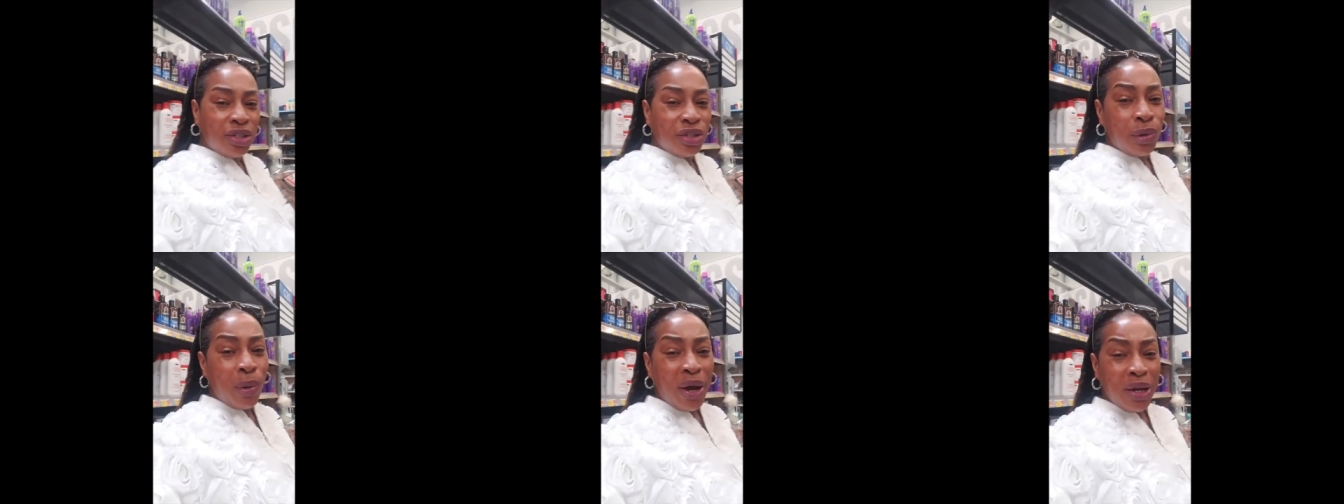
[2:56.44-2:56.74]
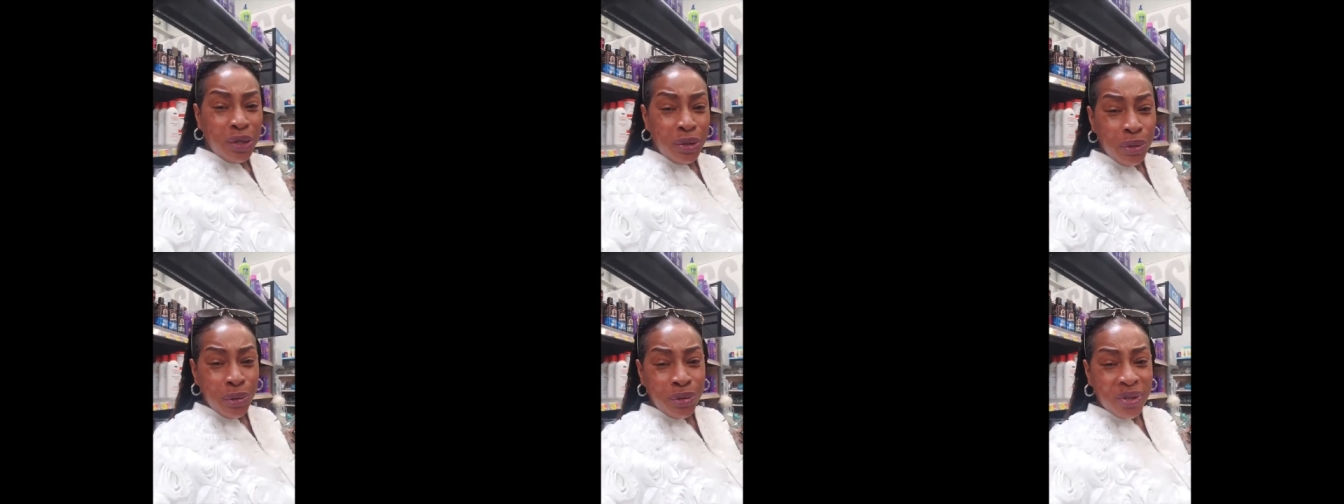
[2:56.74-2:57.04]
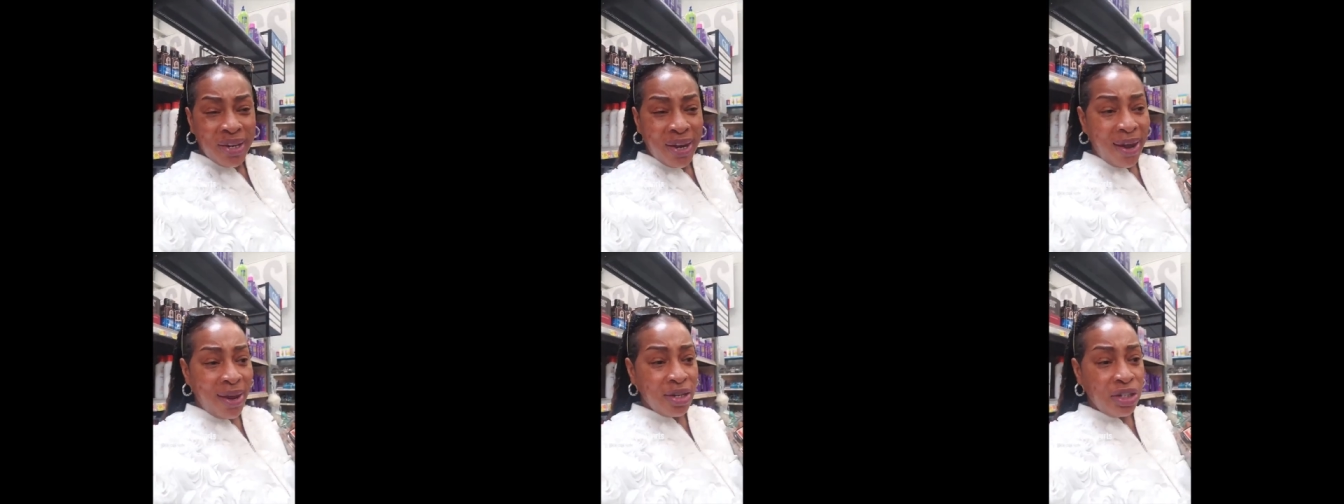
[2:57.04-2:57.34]
I know for
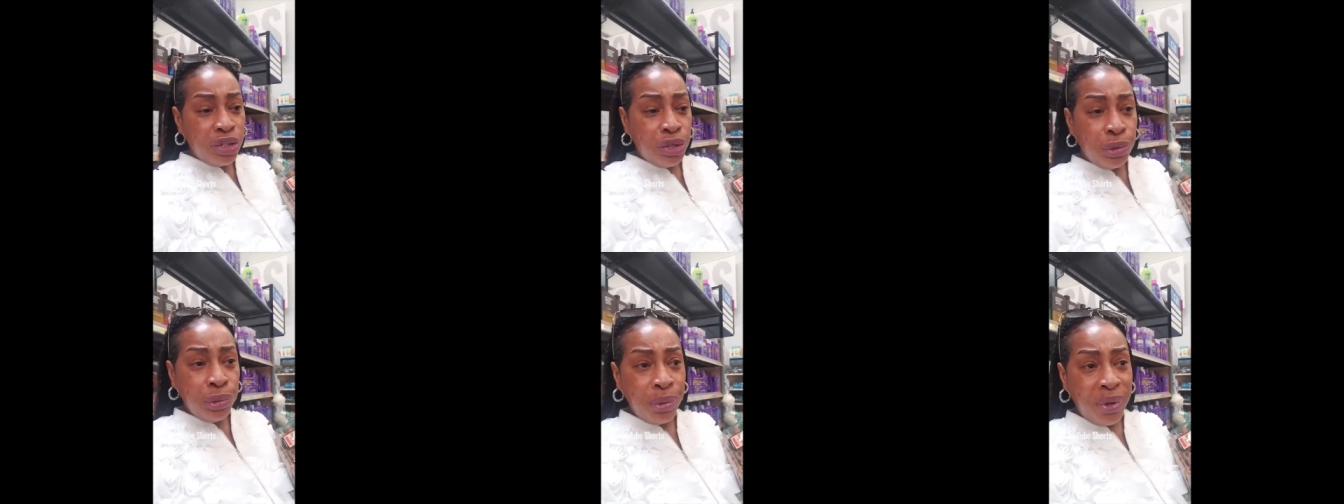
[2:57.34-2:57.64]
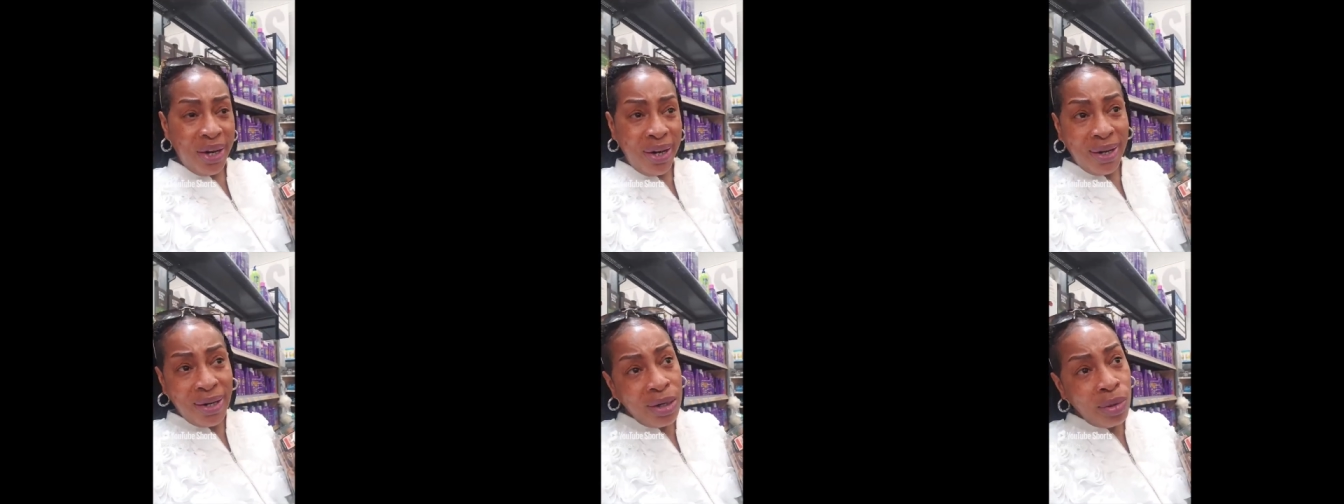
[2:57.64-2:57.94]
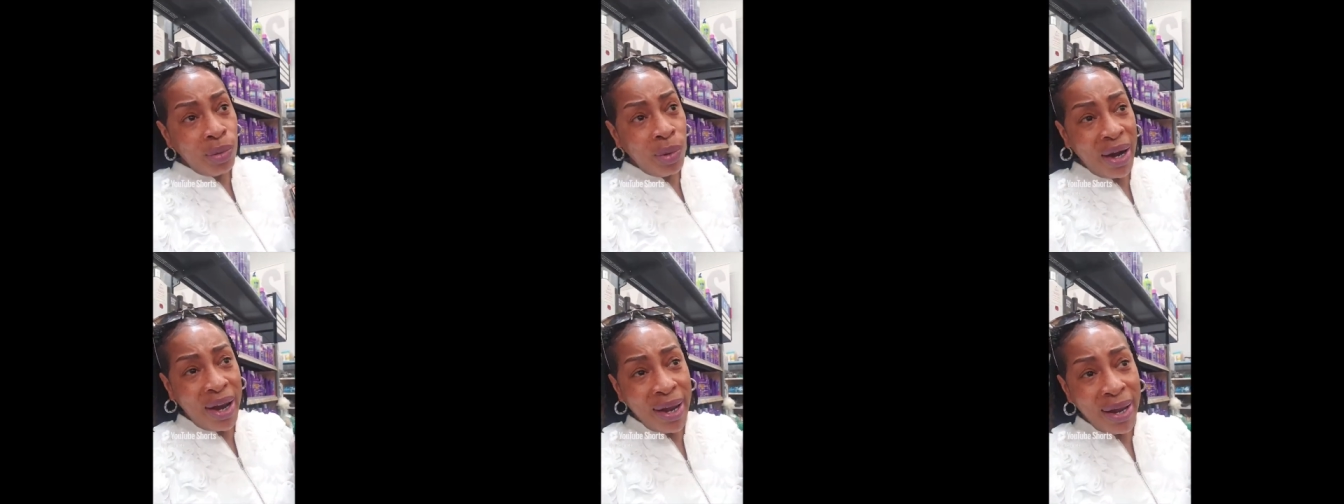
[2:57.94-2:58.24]
sure
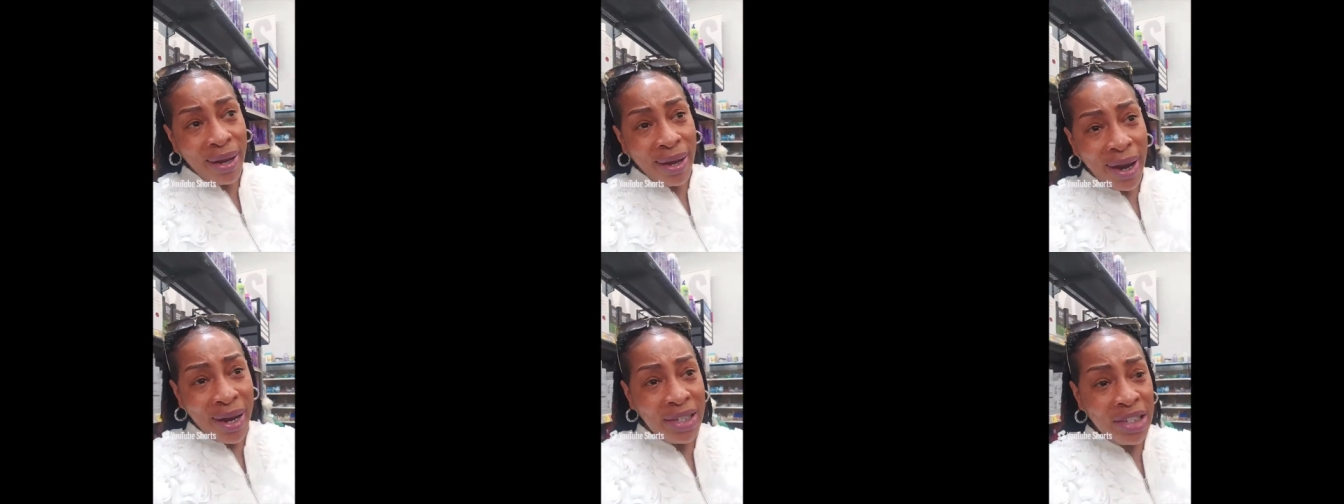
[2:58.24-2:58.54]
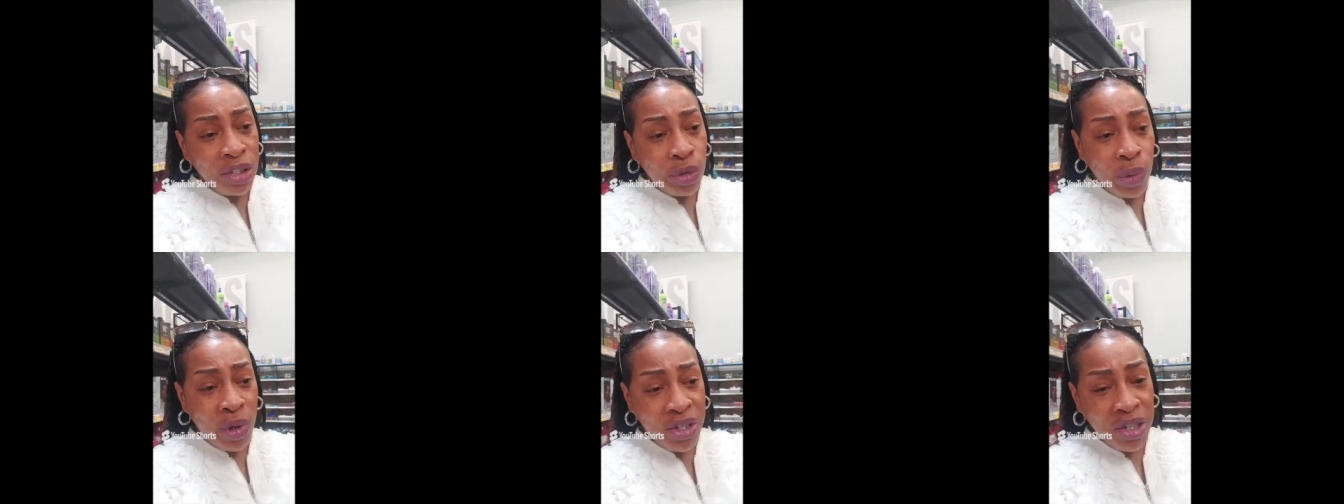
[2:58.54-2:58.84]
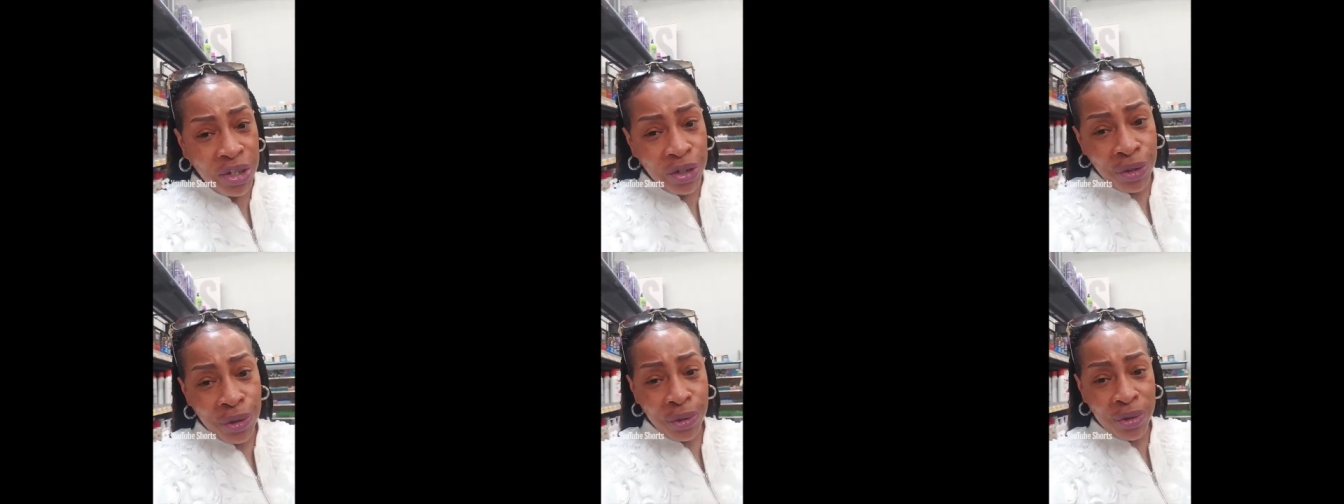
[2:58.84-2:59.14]
that the
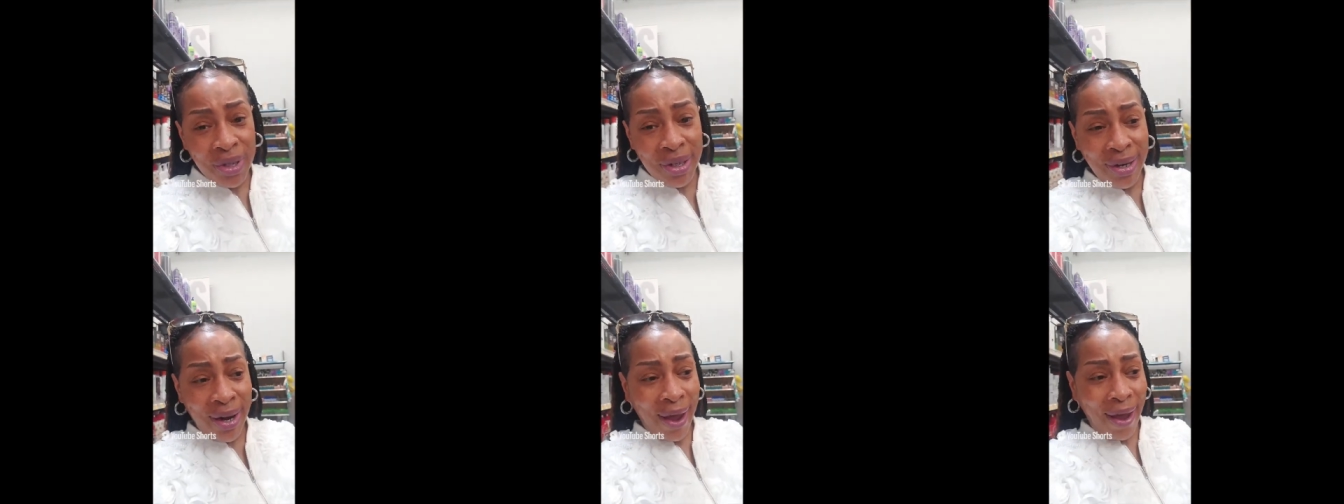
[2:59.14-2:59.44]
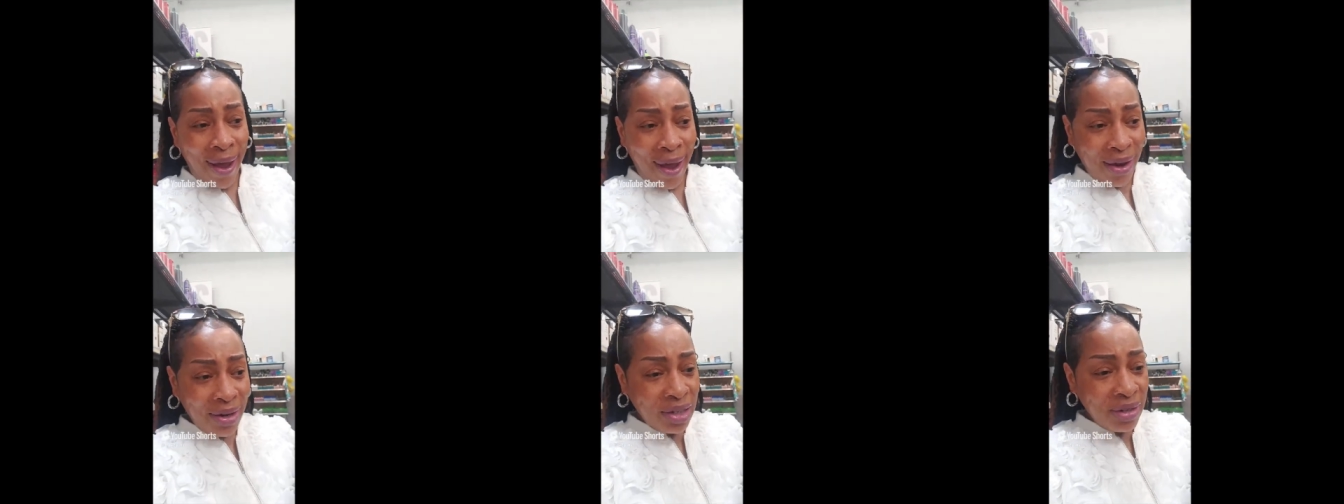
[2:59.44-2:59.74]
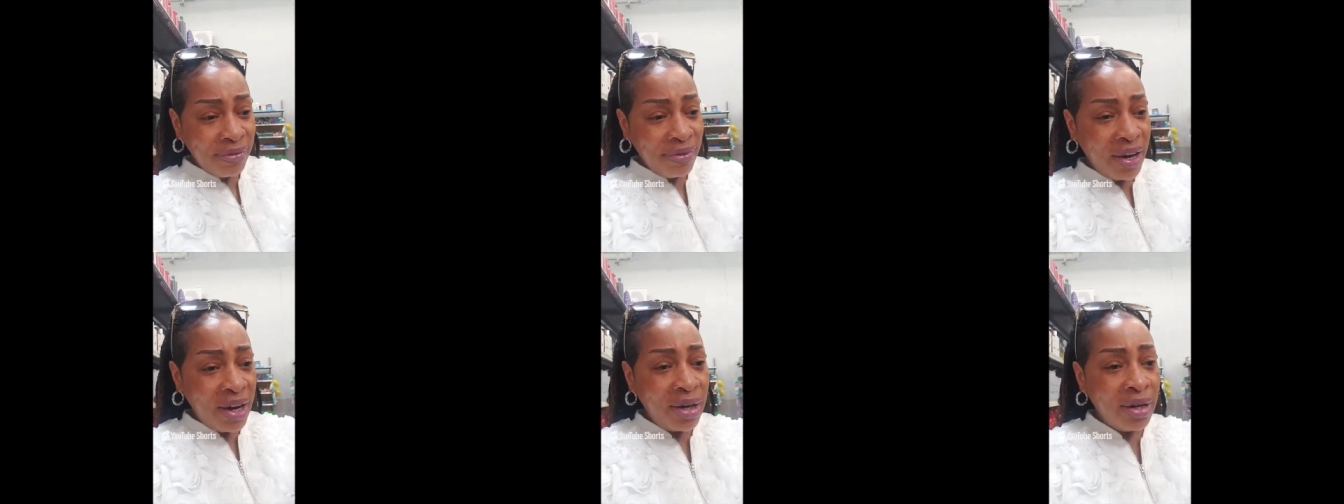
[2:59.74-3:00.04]
product that I am